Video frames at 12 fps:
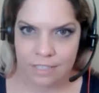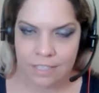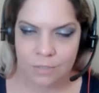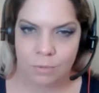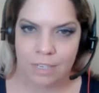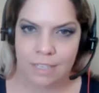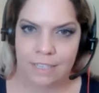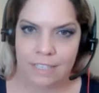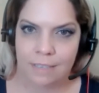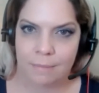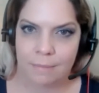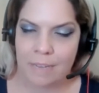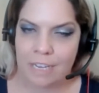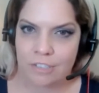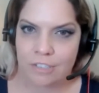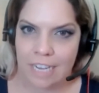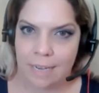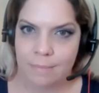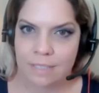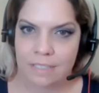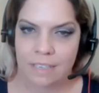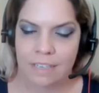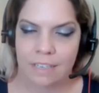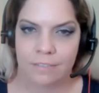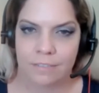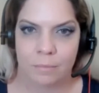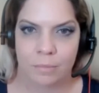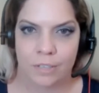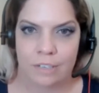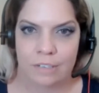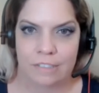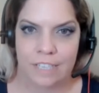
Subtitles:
It's one of the major types of employers